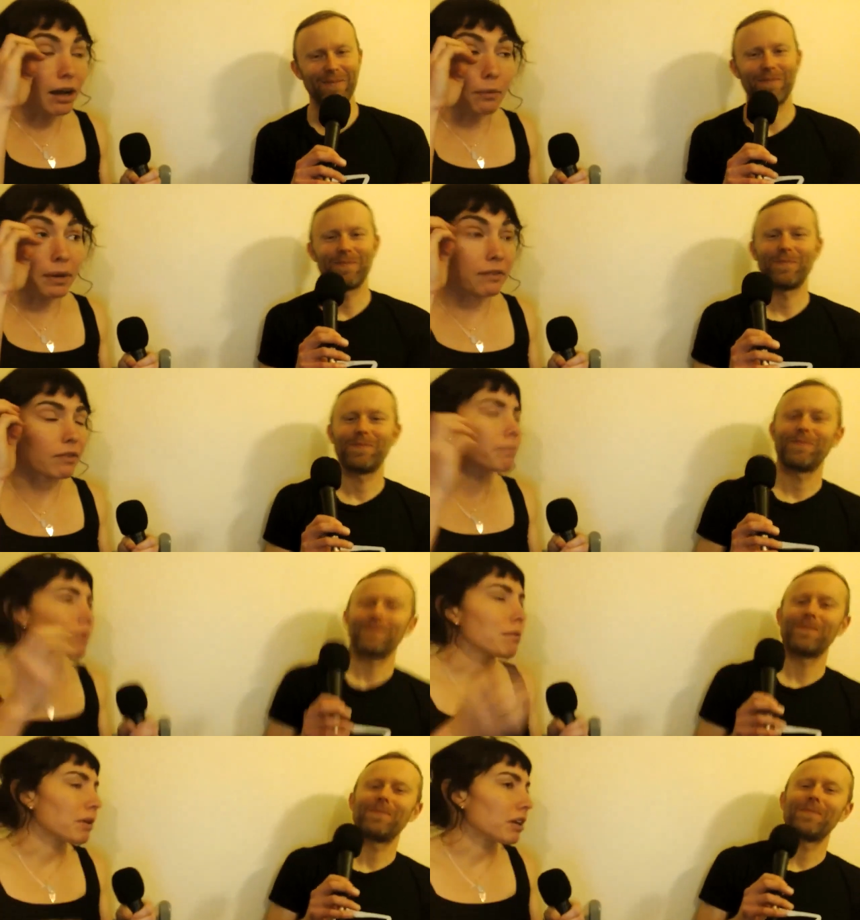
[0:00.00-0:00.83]
Speaker 1: uh, whatever
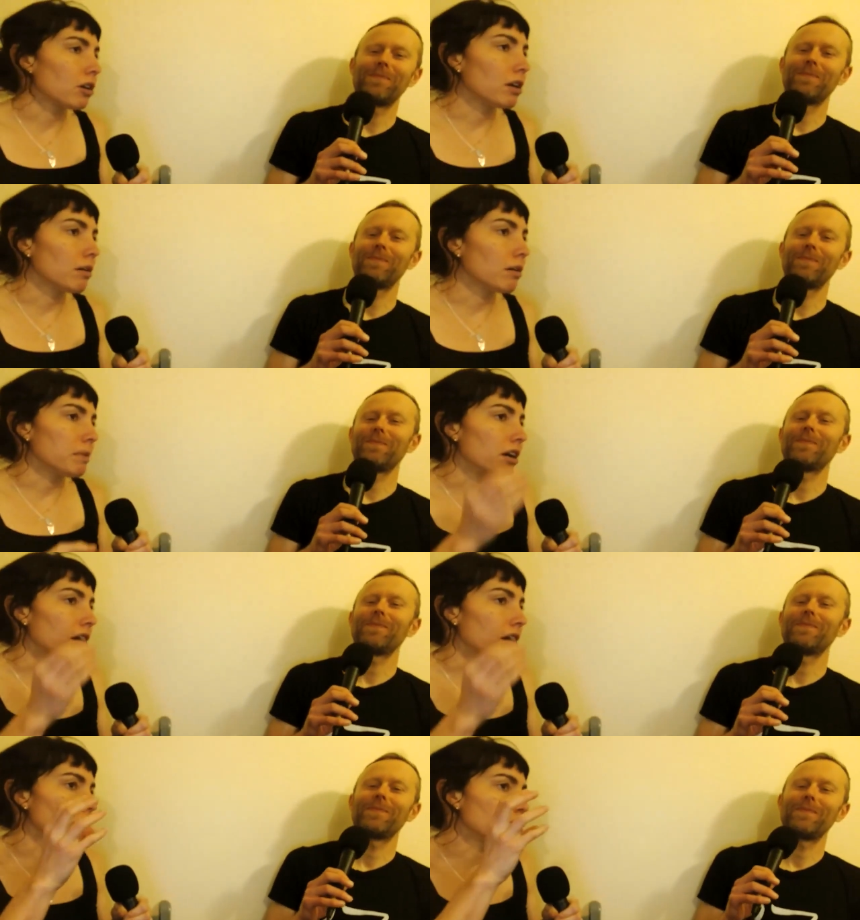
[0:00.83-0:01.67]
but could it be
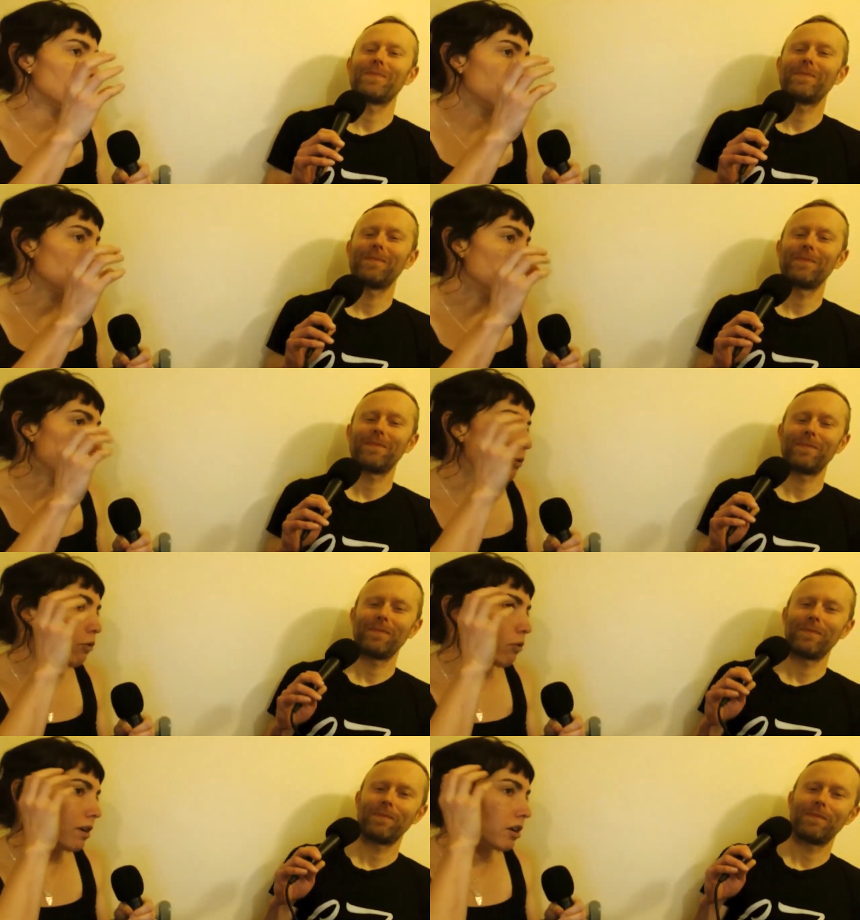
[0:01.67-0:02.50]
a you know,